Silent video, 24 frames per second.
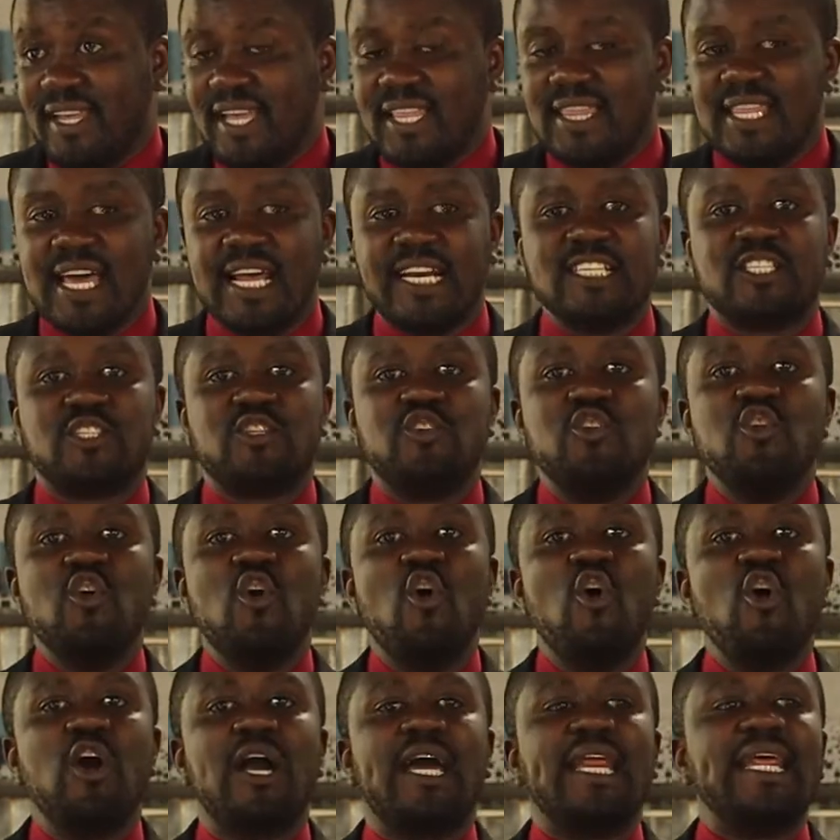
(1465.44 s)
There is
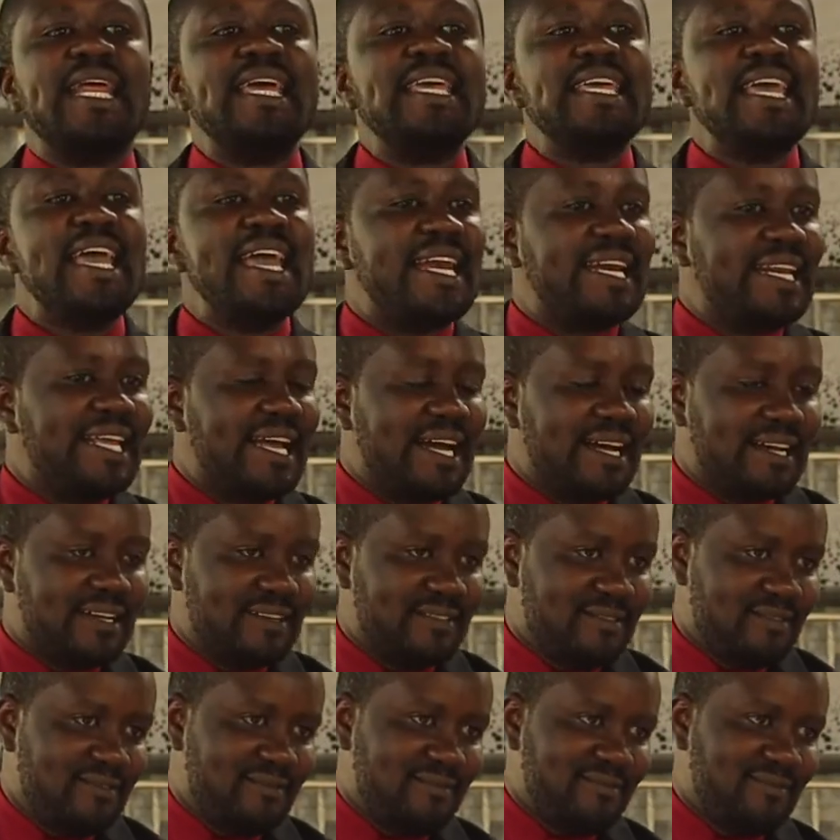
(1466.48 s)
no gray area
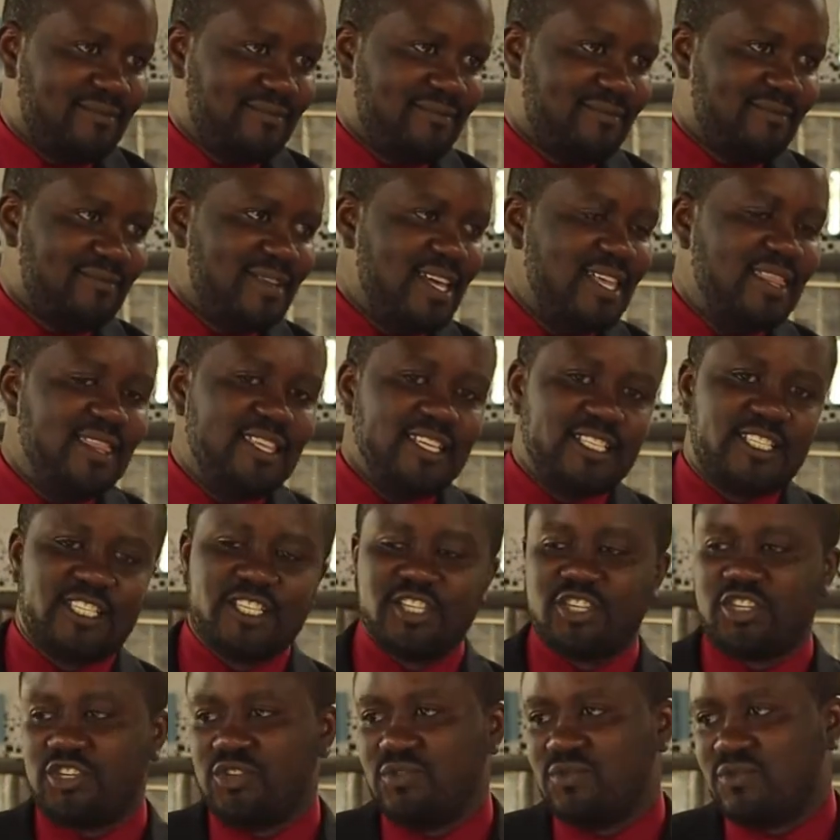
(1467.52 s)
in this
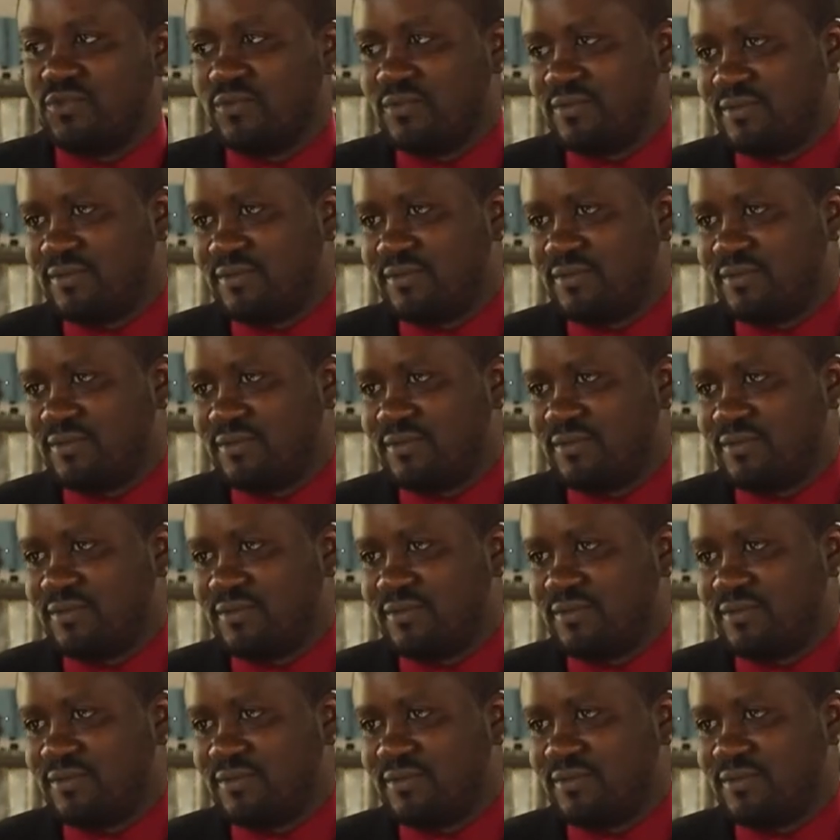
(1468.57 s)
issue.